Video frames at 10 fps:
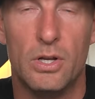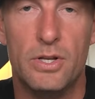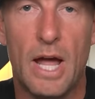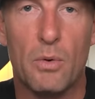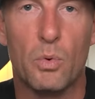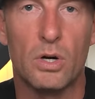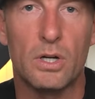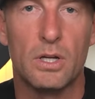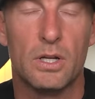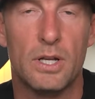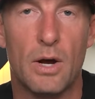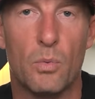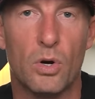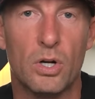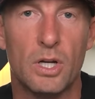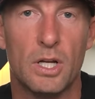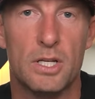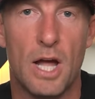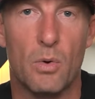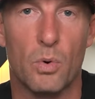Network, network,
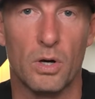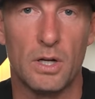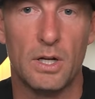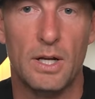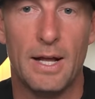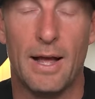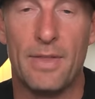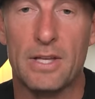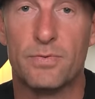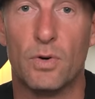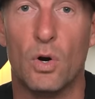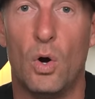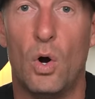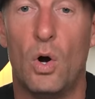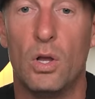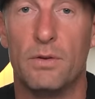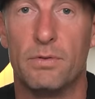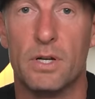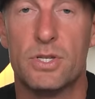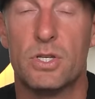network. And that's for all
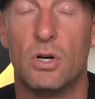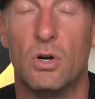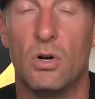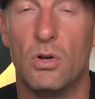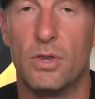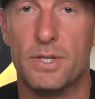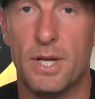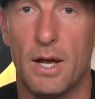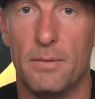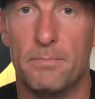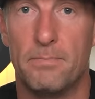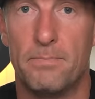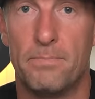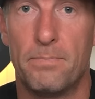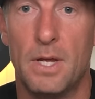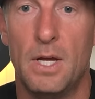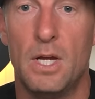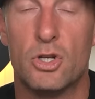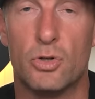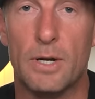of us all the time.
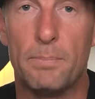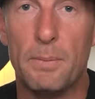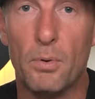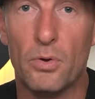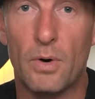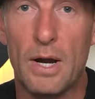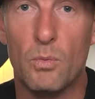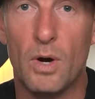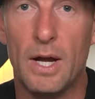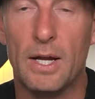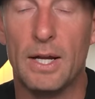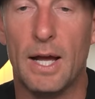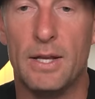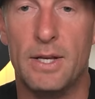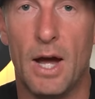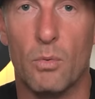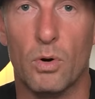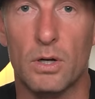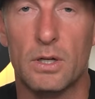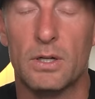Treat people the right way and
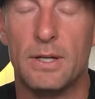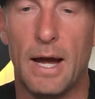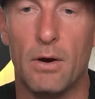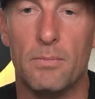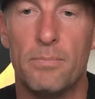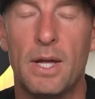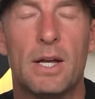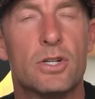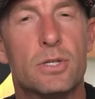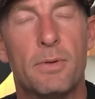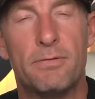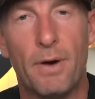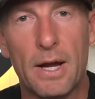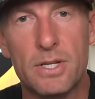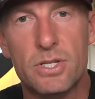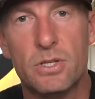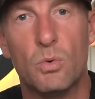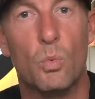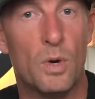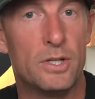network. Now, here's some advice
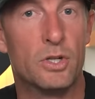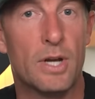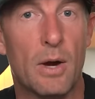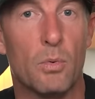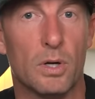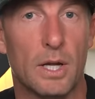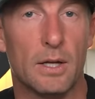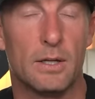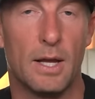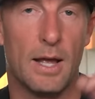when you're networking.